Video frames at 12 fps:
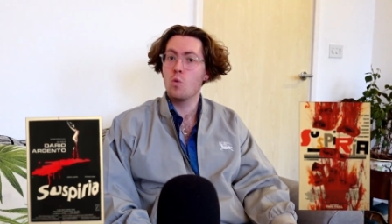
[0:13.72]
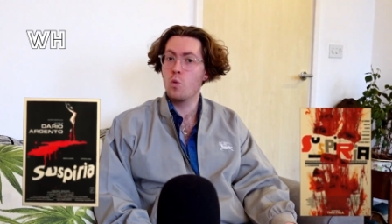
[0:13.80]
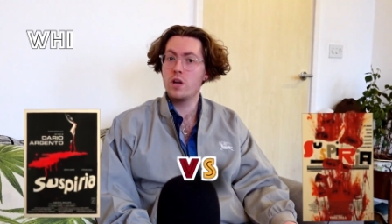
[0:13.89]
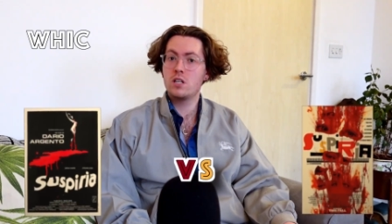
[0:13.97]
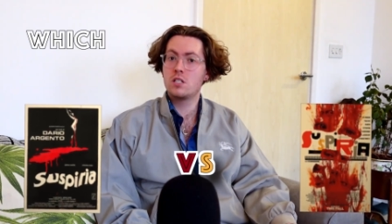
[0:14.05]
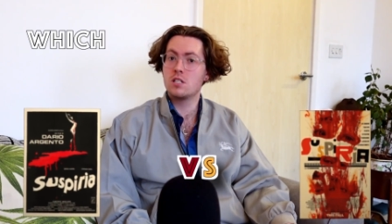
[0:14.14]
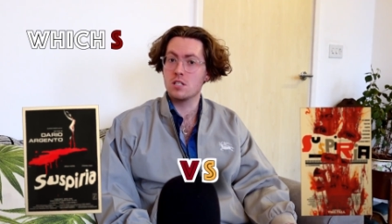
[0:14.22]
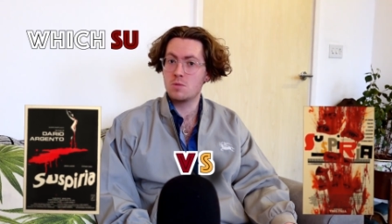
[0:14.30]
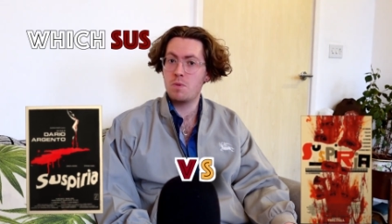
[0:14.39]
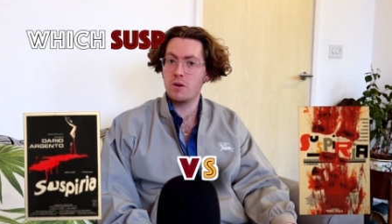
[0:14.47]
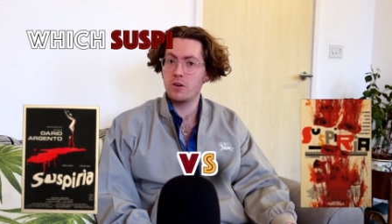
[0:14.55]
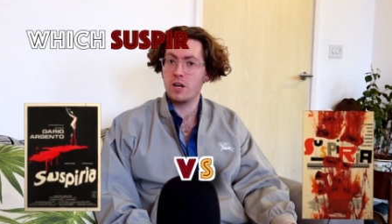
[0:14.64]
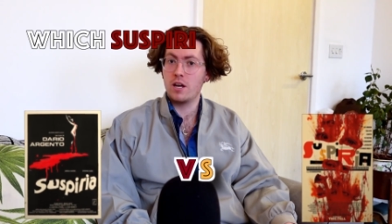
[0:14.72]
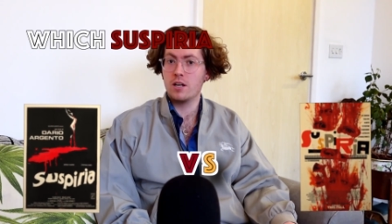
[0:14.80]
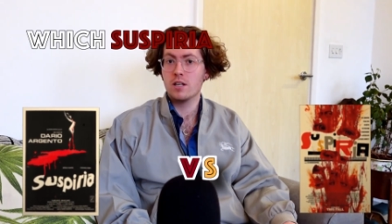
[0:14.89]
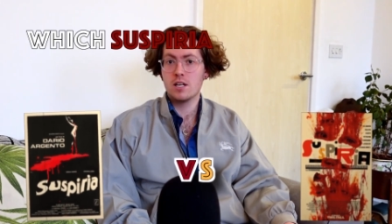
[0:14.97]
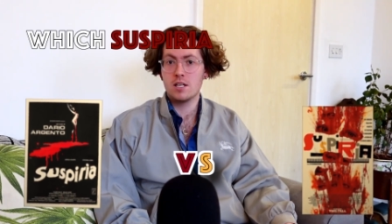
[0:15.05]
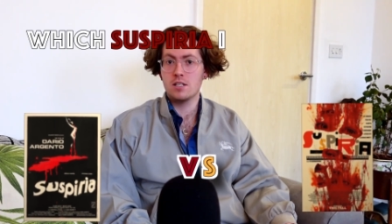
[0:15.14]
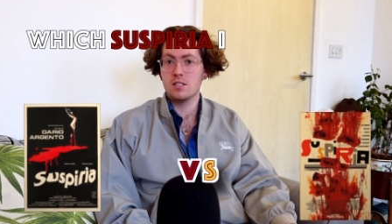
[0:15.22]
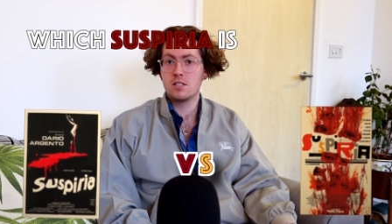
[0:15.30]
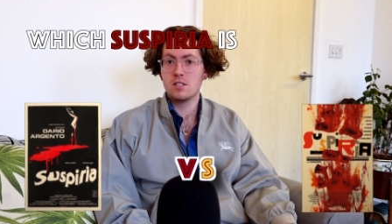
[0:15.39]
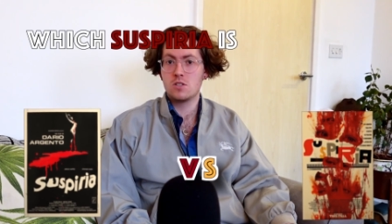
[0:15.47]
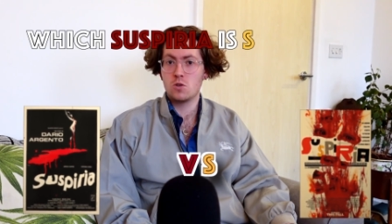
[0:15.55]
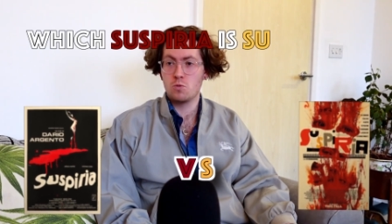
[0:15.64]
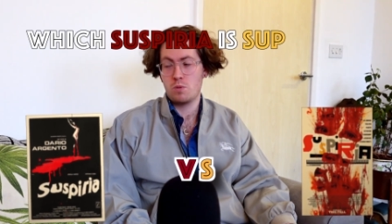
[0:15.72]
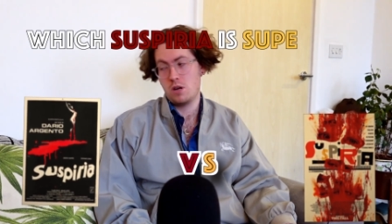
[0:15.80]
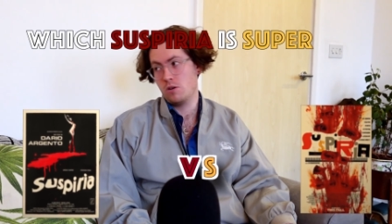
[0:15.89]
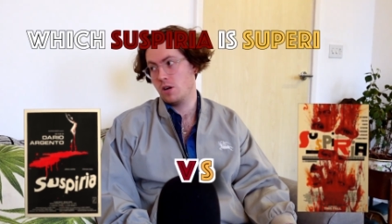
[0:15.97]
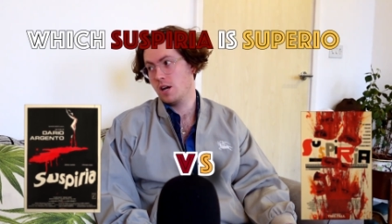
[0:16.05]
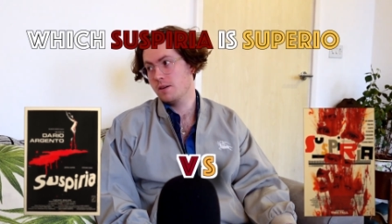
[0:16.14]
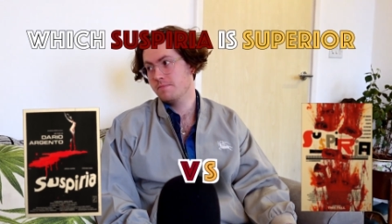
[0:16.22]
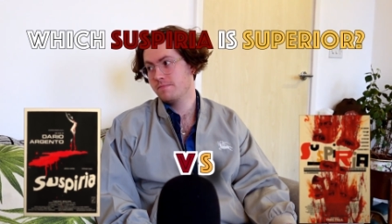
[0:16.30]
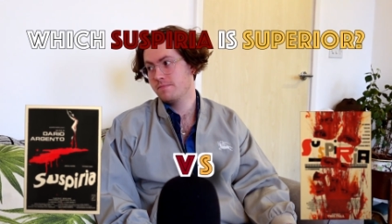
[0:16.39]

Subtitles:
which Suspiria is superior?